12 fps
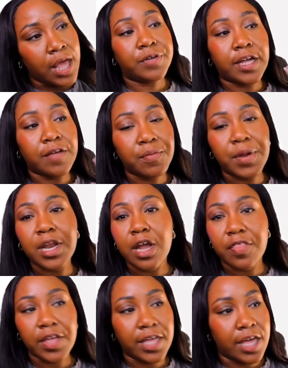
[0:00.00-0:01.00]
I give them
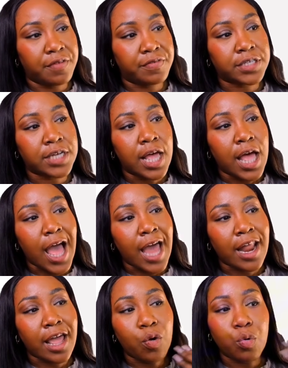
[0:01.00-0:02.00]
another gift,
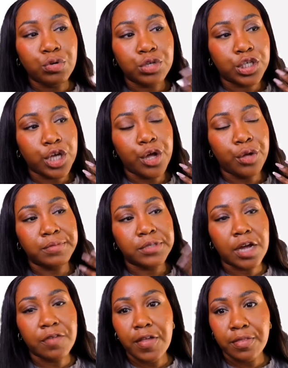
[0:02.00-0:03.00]
and I also
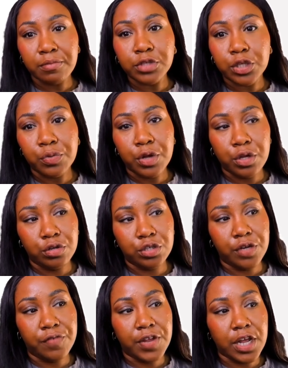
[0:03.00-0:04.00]
direct them to a
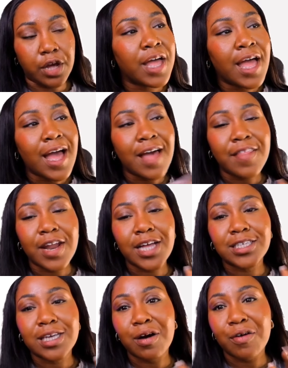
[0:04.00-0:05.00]
YouTube video, and then I
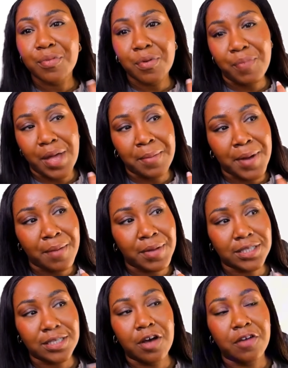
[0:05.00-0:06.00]
tell them a bit about
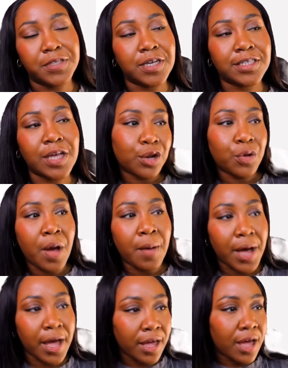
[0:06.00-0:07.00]
myself. So I say, who am
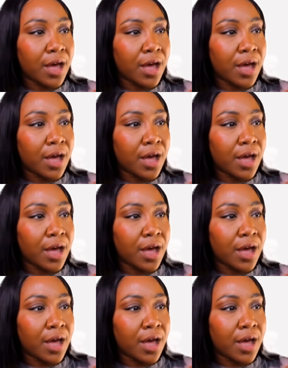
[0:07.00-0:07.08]
I?